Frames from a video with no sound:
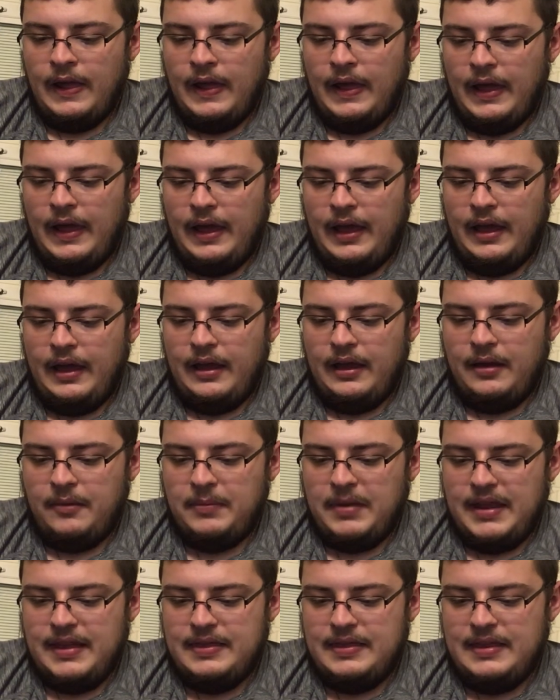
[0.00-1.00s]

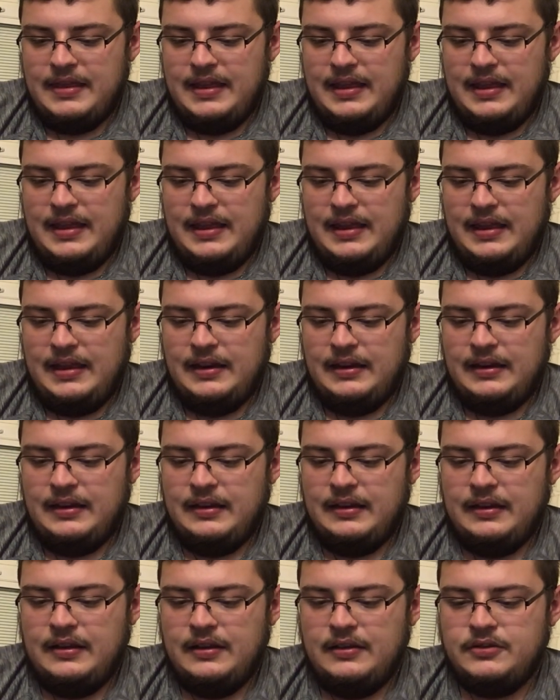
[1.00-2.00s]
And then
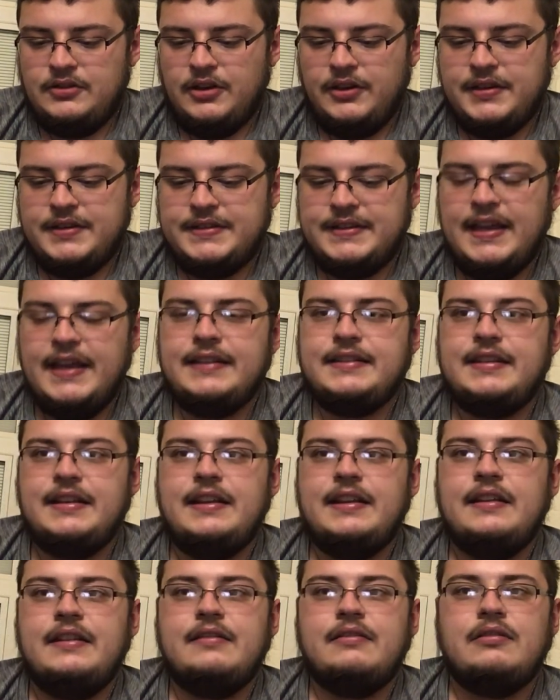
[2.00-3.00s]

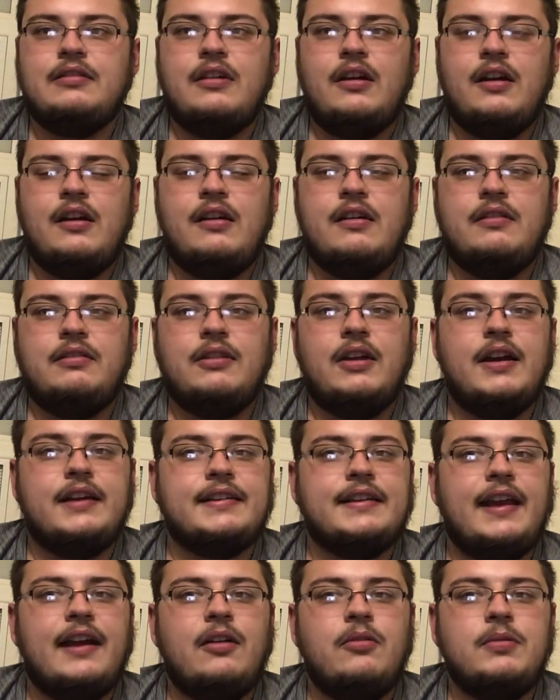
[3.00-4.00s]
Donizetti
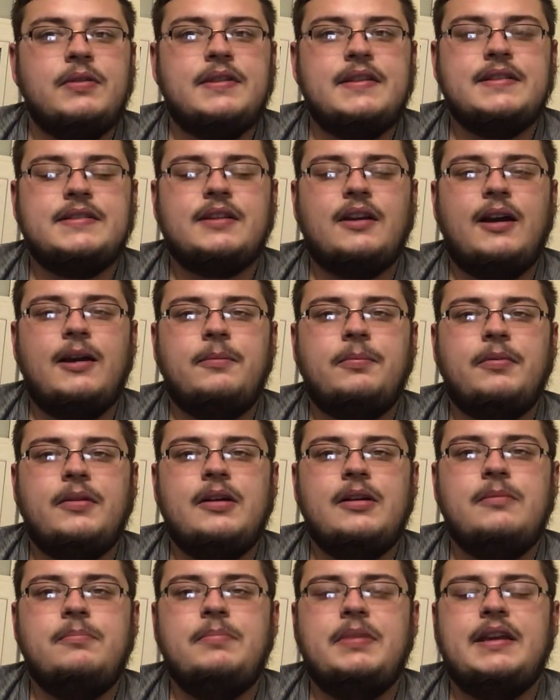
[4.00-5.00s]
lucked out with this
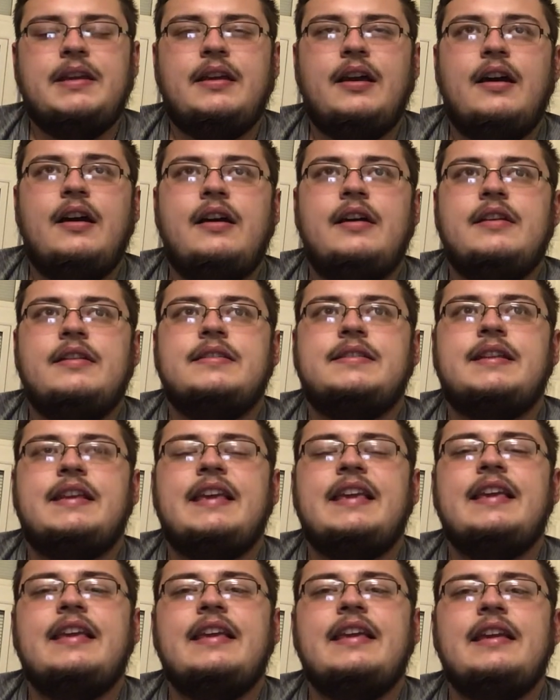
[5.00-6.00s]
opera because
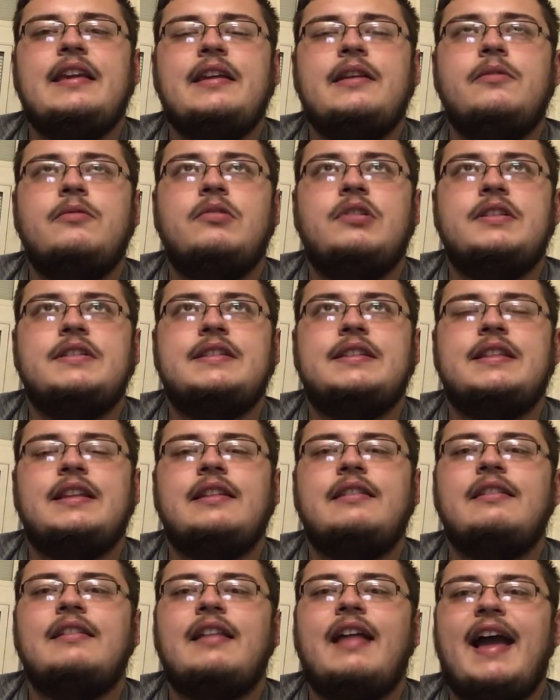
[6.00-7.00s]
he was the
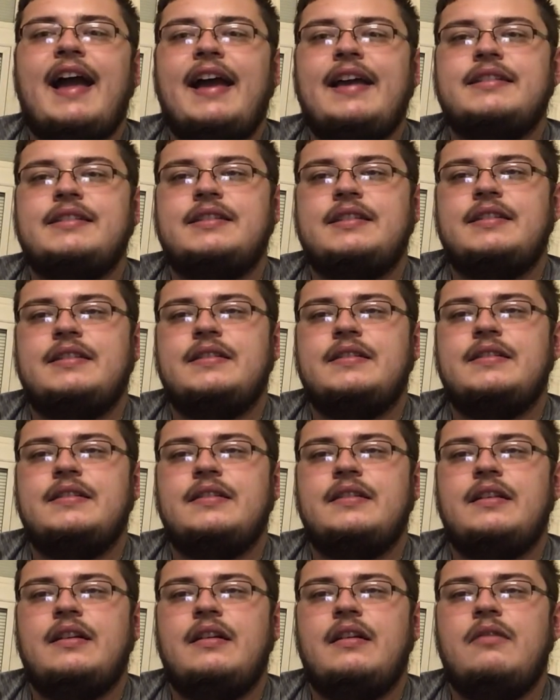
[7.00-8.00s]
last
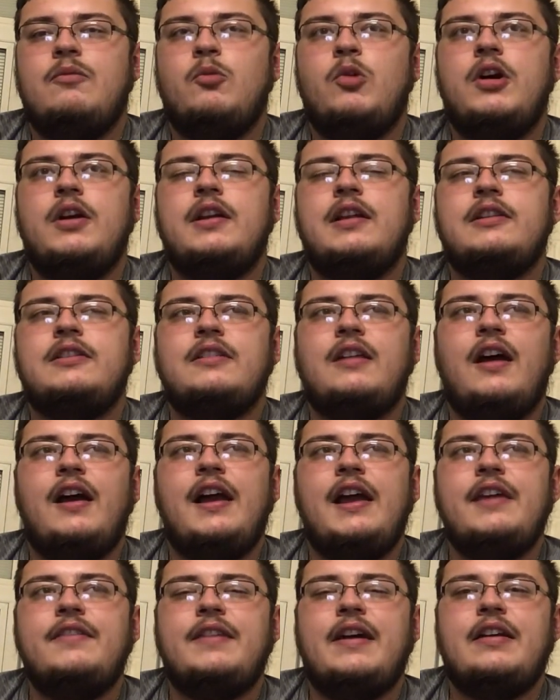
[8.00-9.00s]
one
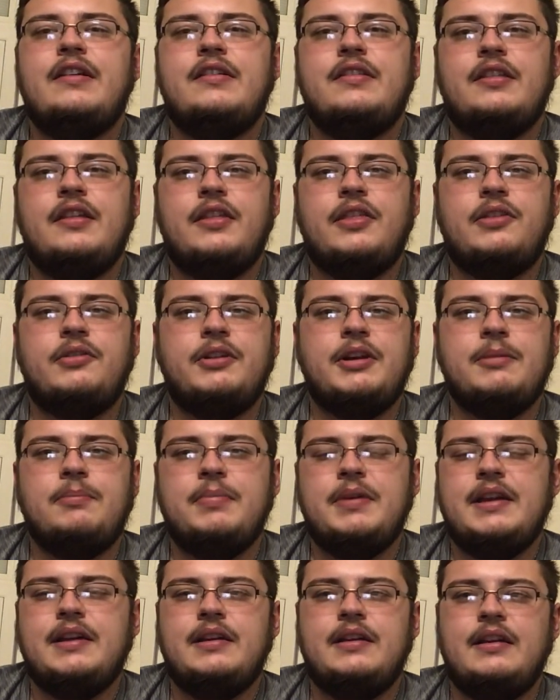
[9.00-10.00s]
alive out of the three
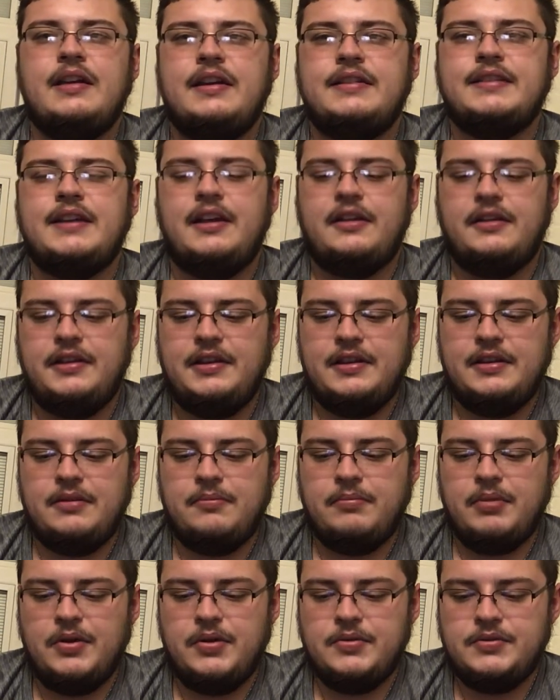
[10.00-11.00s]
big Italian
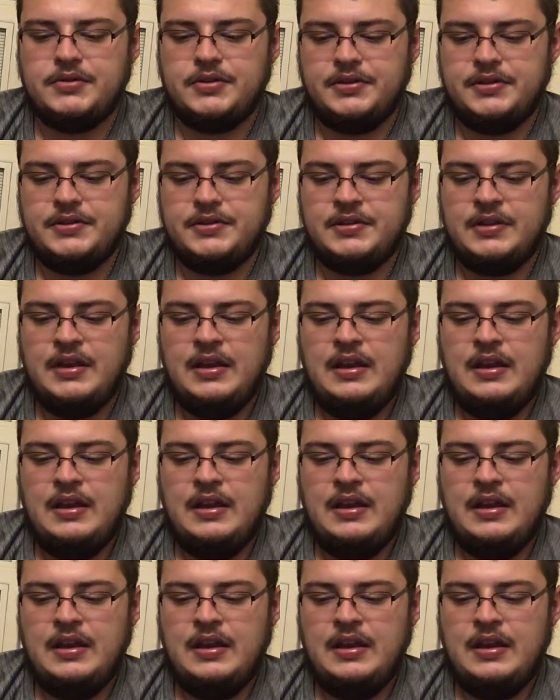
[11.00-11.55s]
composers.